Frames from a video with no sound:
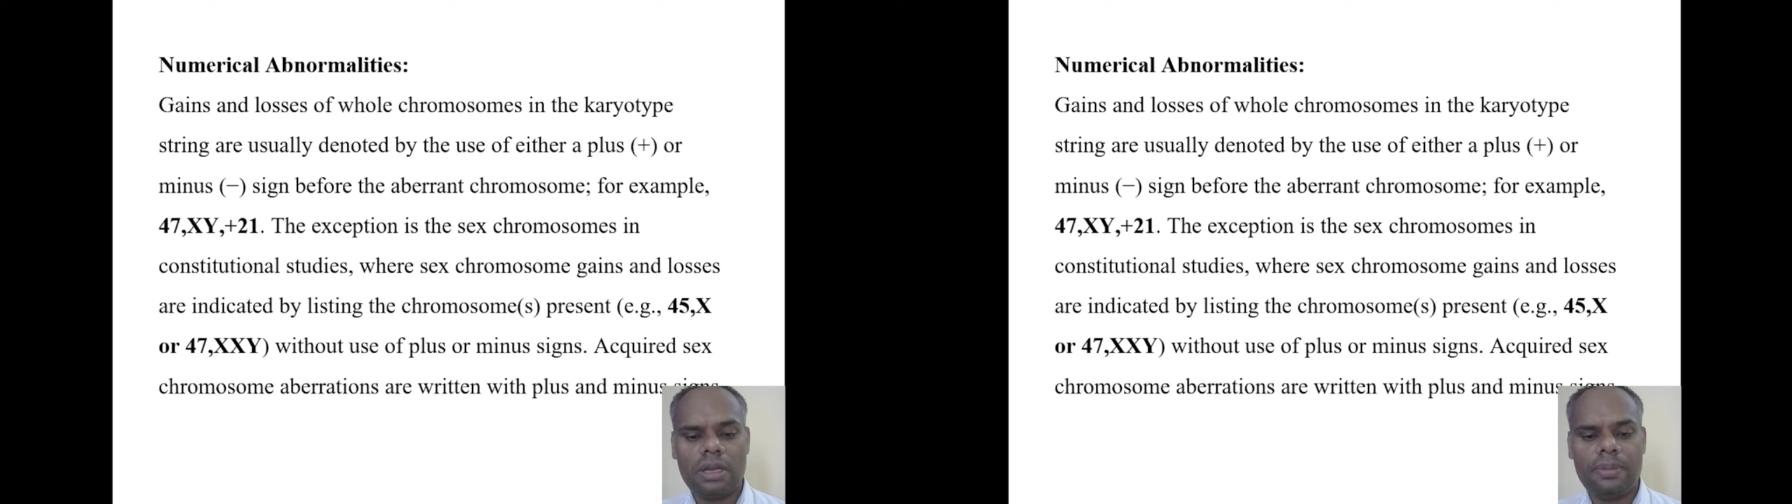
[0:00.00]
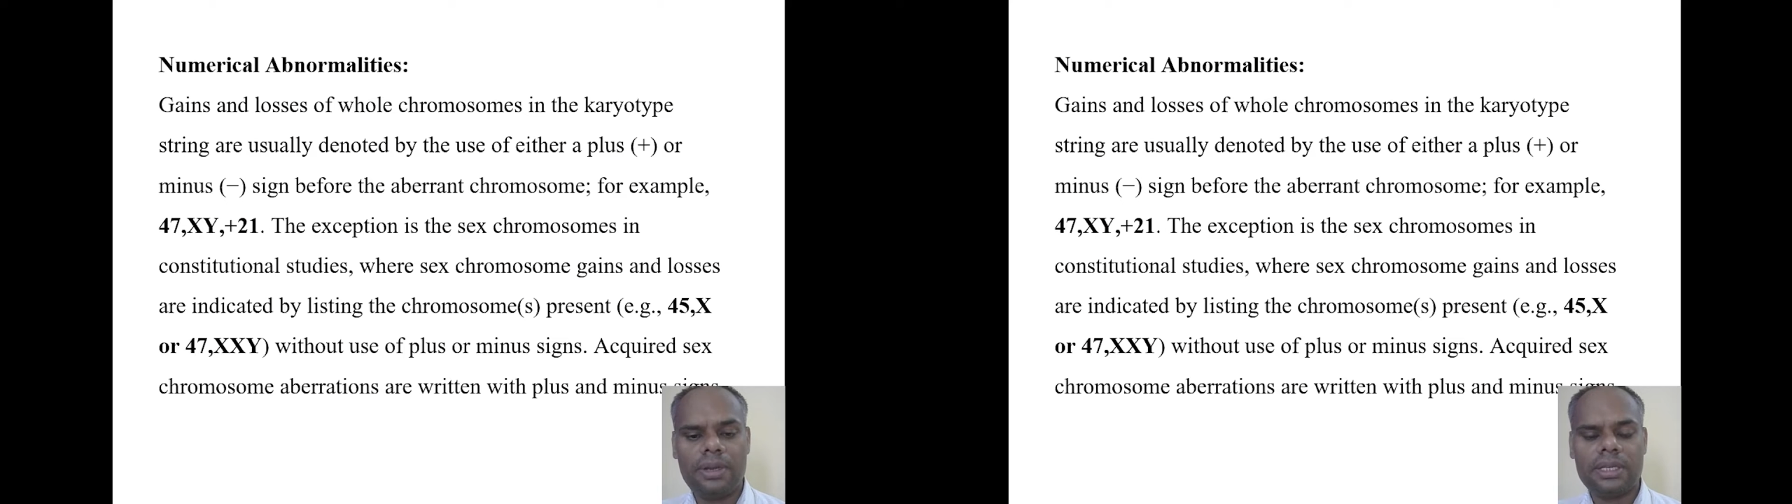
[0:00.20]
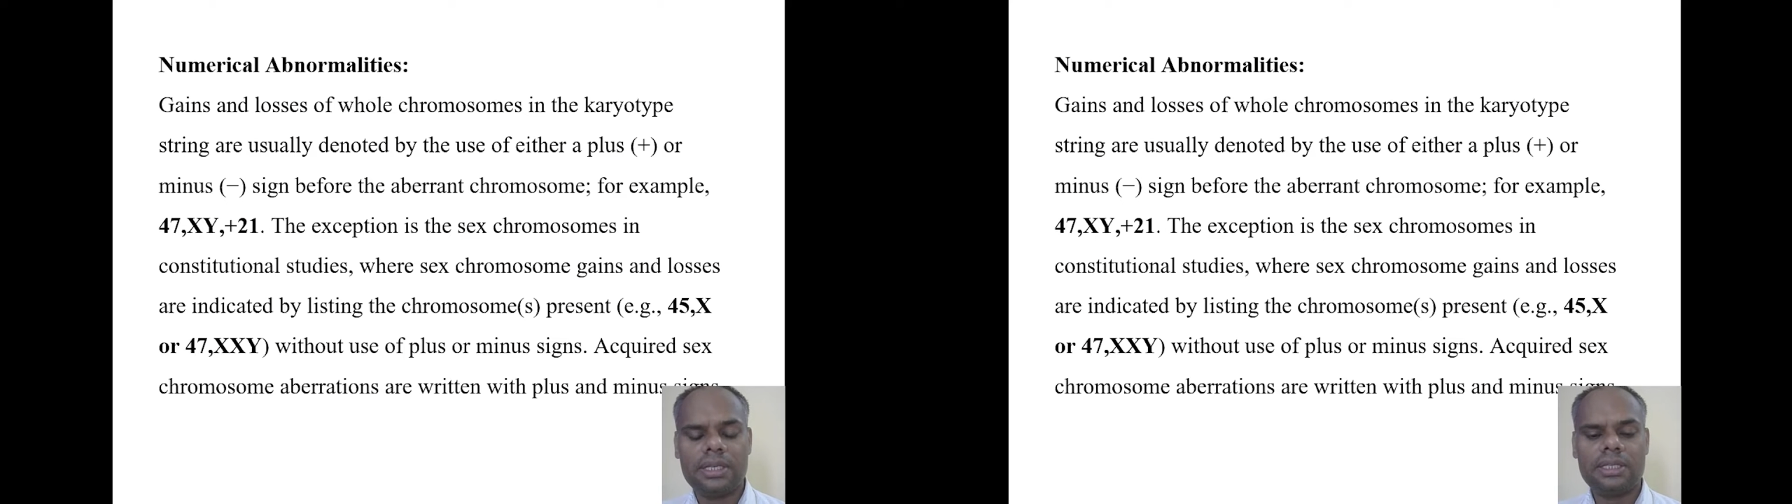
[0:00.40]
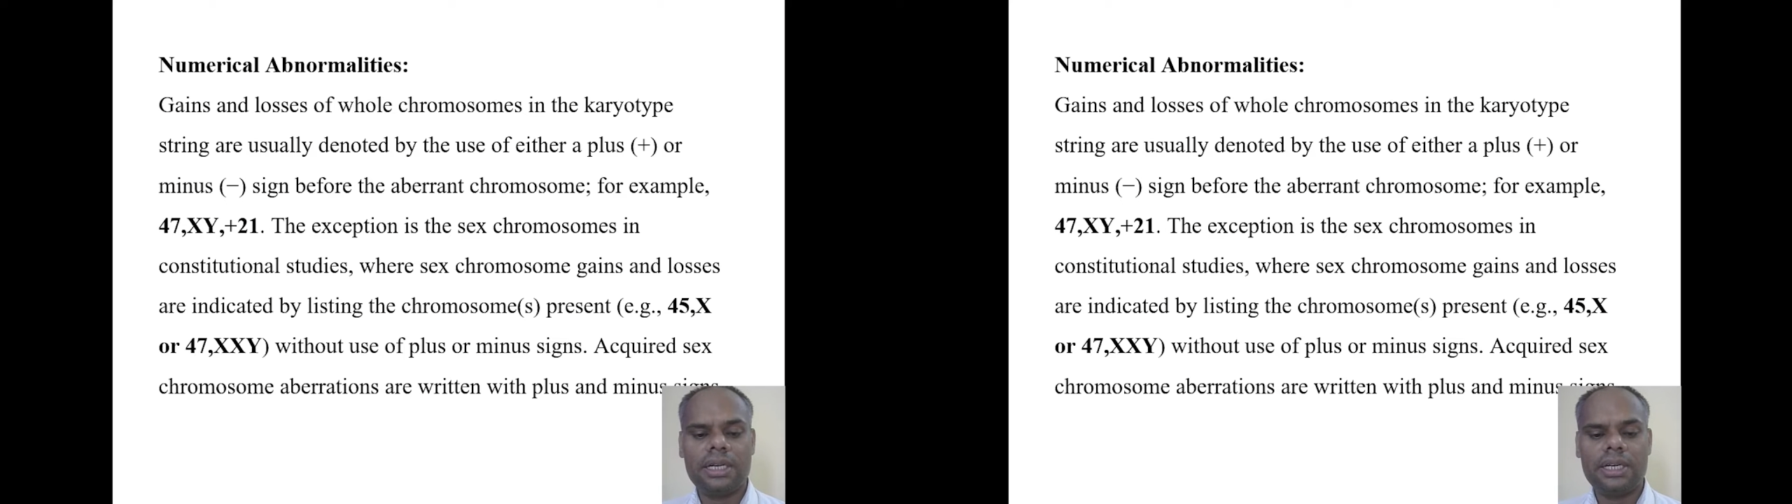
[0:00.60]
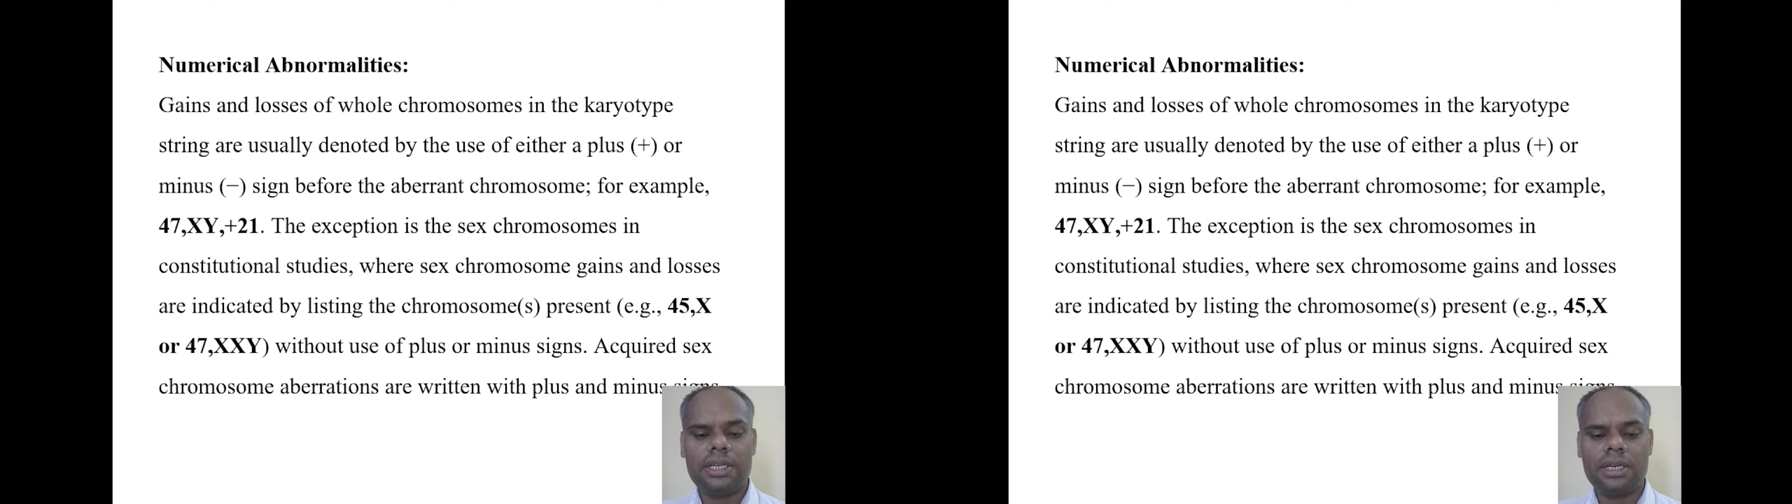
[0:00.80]
aberrations are
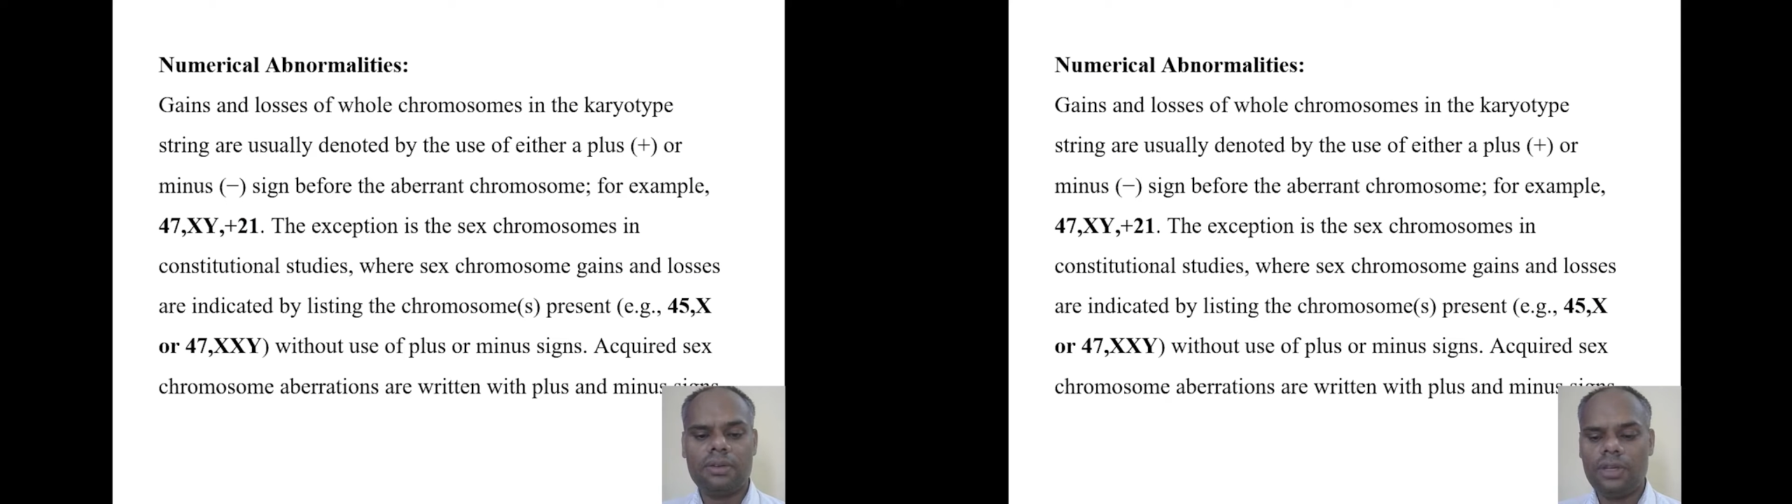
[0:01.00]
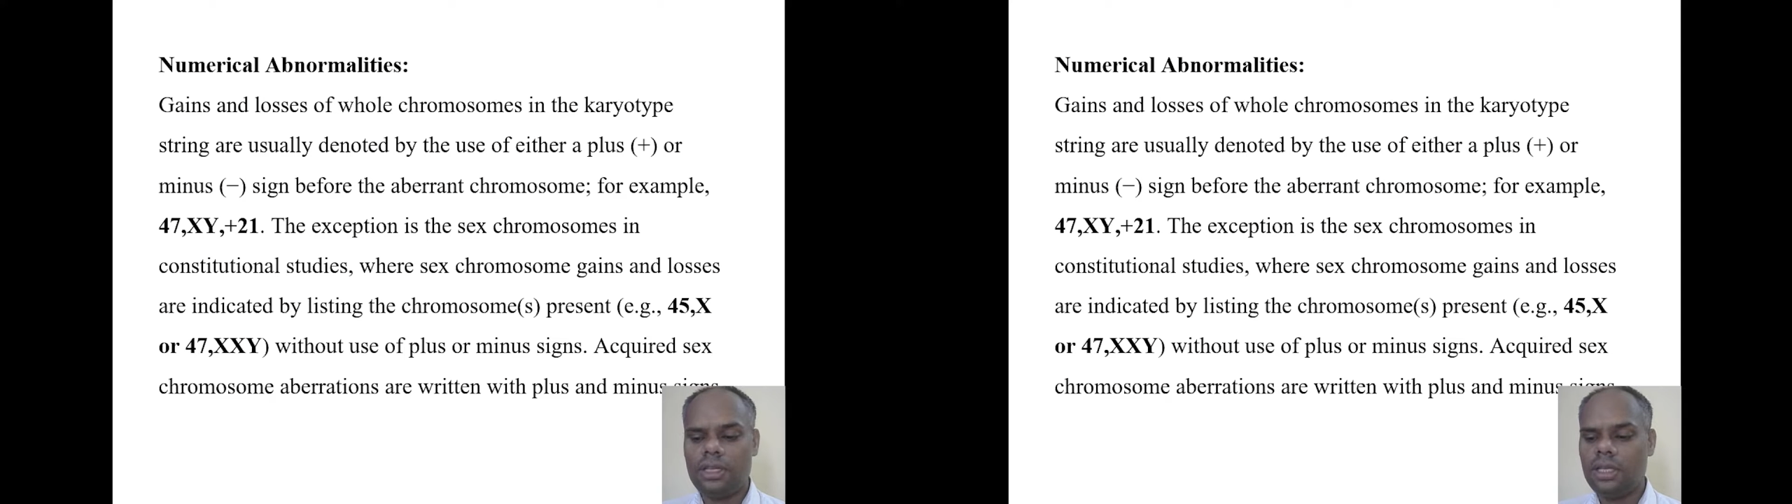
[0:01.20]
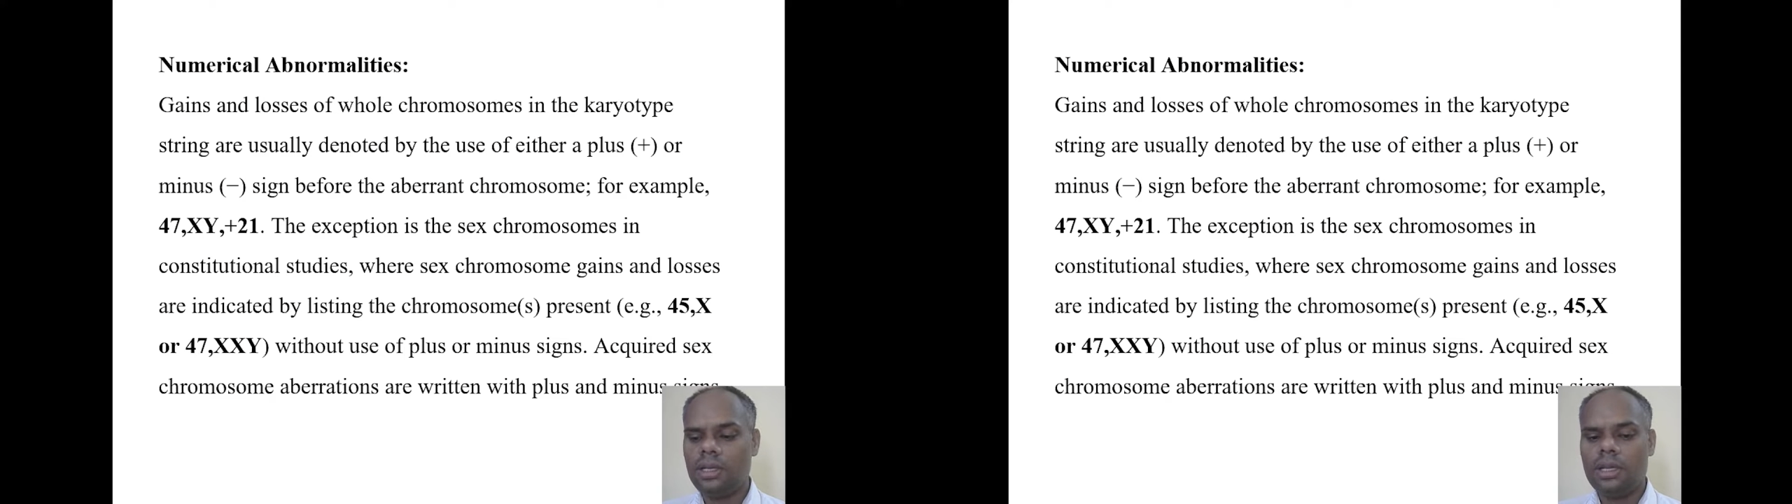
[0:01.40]
written with